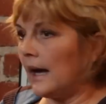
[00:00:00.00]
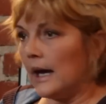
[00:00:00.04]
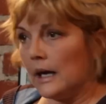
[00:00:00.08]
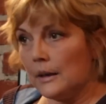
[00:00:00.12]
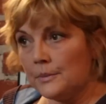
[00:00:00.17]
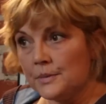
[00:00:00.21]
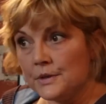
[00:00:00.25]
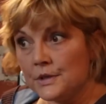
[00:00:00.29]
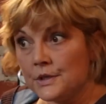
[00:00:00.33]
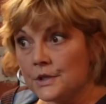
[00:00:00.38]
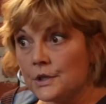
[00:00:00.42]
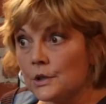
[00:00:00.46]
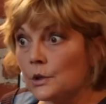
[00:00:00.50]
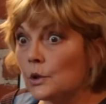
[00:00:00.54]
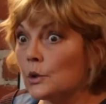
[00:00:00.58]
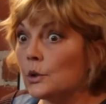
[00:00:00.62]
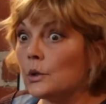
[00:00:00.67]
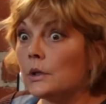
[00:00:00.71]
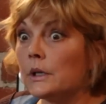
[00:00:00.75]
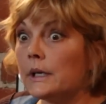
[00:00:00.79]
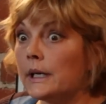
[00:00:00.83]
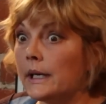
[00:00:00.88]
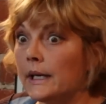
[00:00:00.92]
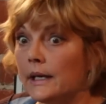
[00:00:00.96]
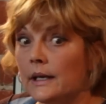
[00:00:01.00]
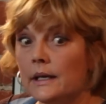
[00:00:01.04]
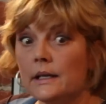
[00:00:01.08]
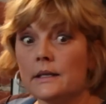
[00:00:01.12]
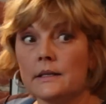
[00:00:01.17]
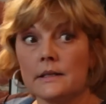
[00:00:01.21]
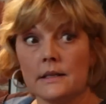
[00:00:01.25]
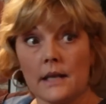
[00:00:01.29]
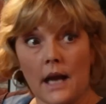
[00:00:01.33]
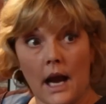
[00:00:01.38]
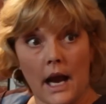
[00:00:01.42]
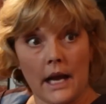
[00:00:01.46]
It absolutely
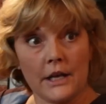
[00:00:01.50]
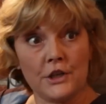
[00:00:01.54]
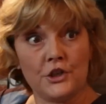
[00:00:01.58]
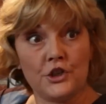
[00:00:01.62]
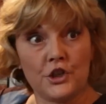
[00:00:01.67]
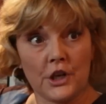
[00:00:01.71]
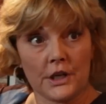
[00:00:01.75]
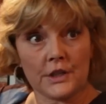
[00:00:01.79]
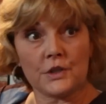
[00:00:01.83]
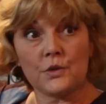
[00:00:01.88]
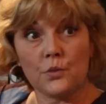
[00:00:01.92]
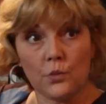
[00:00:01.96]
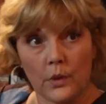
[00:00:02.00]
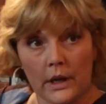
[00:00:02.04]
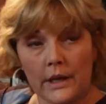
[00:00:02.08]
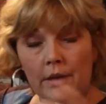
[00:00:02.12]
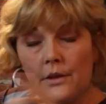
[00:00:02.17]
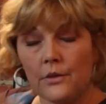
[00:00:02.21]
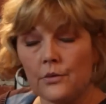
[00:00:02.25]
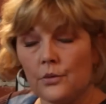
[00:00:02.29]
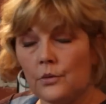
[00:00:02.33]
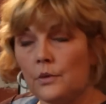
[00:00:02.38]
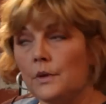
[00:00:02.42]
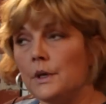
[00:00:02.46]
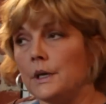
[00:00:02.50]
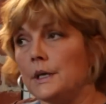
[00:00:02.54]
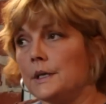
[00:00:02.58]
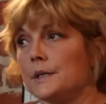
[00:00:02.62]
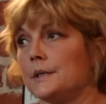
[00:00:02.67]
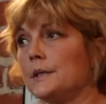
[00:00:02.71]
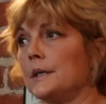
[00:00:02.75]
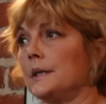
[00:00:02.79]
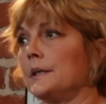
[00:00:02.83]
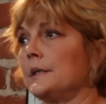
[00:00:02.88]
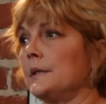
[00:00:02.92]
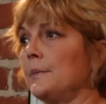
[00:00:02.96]
is. I just went through
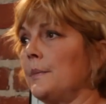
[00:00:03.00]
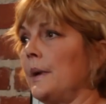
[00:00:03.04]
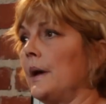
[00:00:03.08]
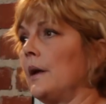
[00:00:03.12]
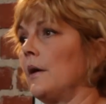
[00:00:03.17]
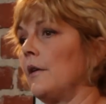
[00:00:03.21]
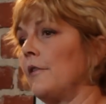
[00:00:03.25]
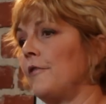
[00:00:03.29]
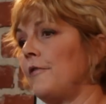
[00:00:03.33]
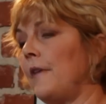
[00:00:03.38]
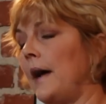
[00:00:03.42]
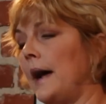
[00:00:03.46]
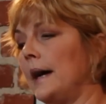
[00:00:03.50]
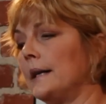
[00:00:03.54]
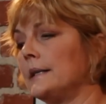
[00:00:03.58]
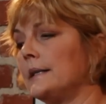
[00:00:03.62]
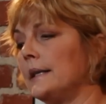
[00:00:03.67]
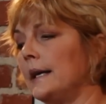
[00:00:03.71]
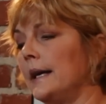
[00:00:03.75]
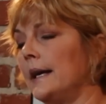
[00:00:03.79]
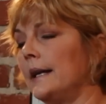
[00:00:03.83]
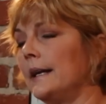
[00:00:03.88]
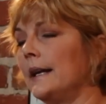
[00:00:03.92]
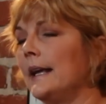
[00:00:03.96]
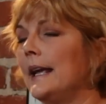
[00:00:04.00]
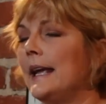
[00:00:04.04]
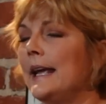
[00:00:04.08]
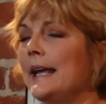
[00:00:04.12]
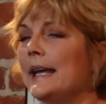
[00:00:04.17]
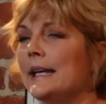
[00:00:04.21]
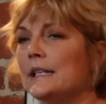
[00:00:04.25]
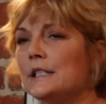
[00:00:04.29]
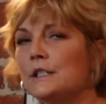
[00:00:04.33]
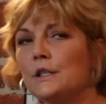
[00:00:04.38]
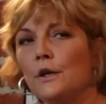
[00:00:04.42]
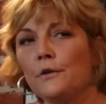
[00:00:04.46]
this, as a matter of fact, and
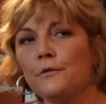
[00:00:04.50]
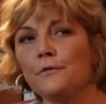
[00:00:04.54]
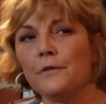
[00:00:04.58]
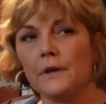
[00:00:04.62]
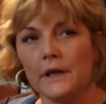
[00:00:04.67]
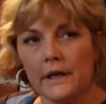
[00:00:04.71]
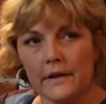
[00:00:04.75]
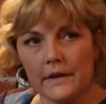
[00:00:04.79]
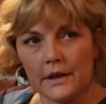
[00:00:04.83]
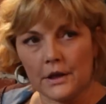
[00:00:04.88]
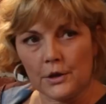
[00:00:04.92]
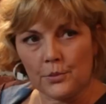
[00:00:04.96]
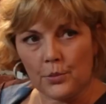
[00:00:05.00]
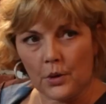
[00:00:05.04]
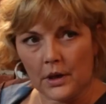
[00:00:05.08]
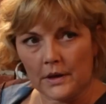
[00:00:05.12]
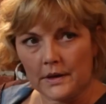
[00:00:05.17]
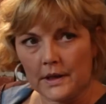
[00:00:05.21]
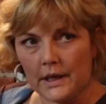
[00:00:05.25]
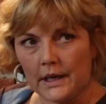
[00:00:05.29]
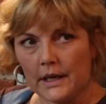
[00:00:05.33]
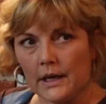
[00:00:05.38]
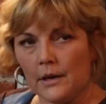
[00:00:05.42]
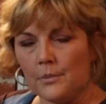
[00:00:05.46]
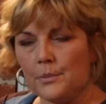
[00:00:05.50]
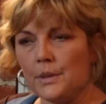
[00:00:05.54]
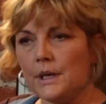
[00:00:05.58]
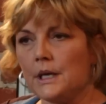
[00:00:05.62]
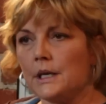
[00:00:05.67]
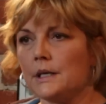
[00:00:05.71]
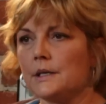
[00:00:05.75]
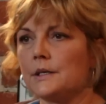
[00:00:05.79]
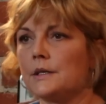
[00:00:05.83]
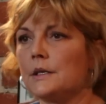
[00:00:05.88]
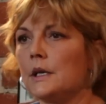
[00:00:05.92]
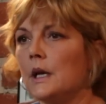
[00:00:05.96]
it's so funny that you brought that up
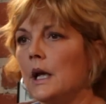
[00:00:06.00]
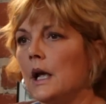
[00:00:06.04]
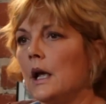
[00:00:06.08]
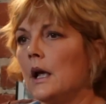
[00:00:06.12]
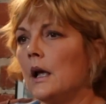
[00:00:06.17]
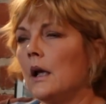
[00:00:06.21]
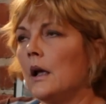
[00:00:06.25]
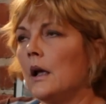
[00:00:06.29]
because